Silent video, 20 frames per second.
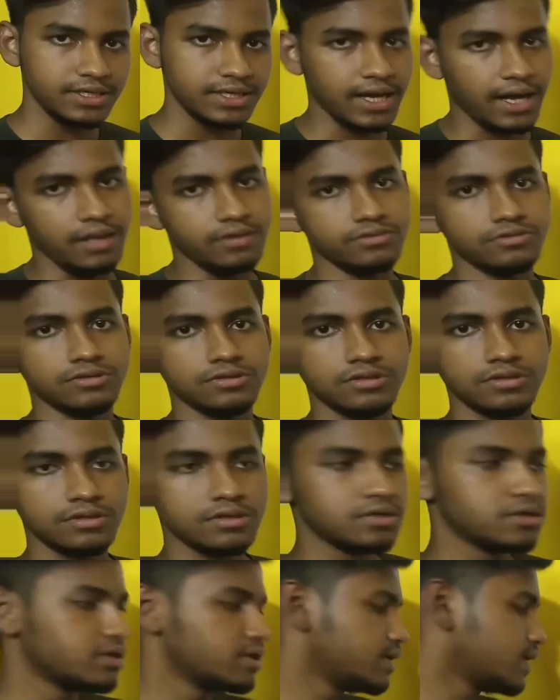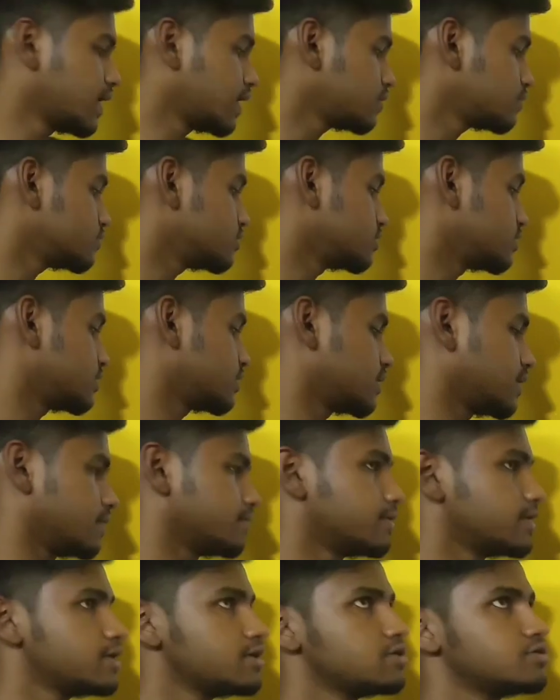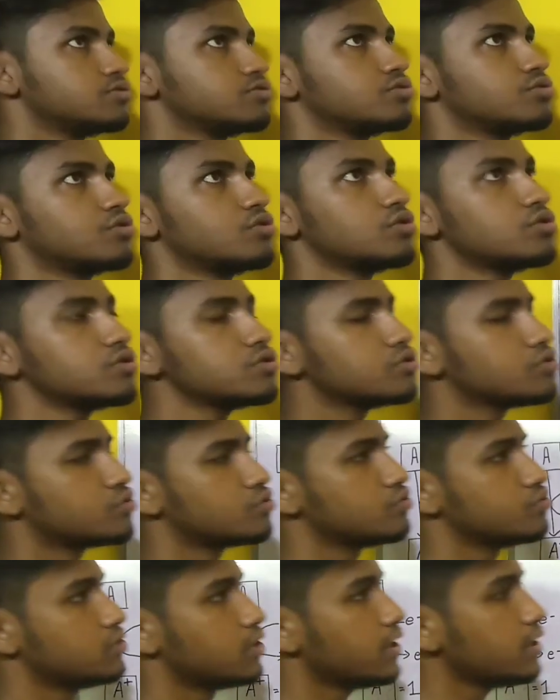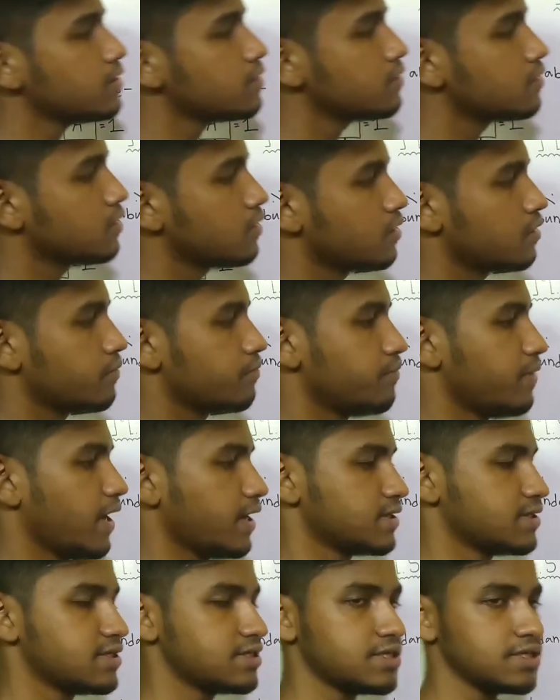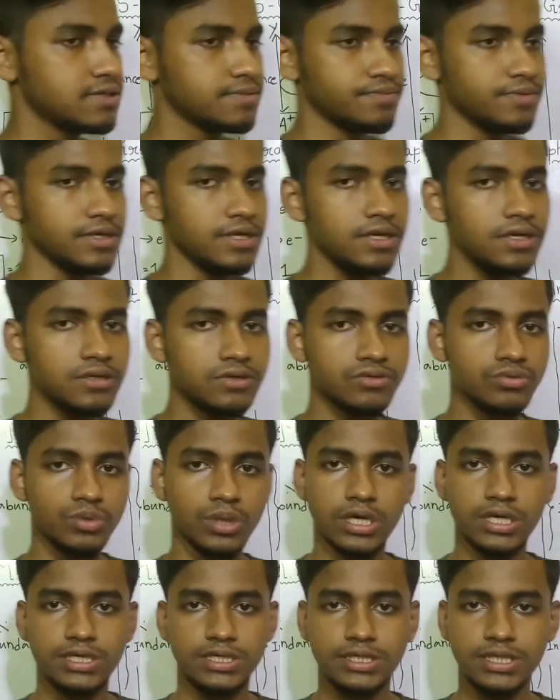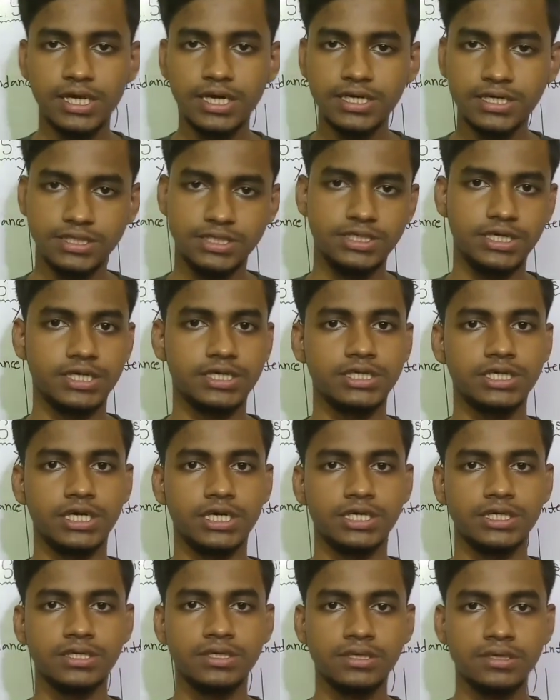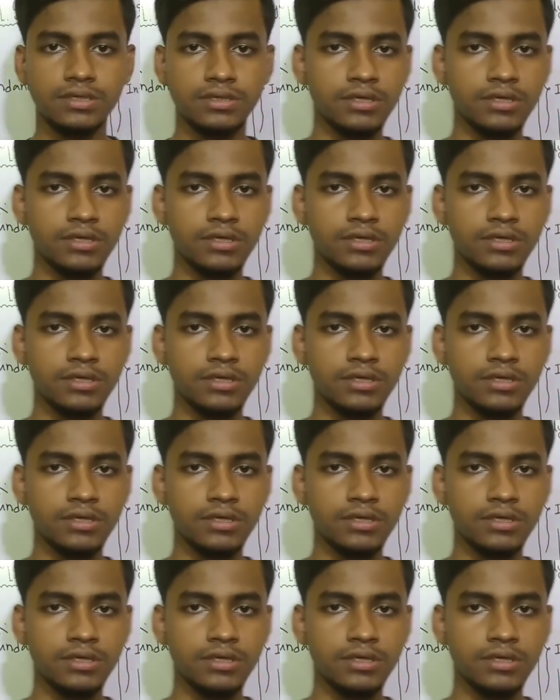ion. Now it is able to go through the magnetic field toward the detector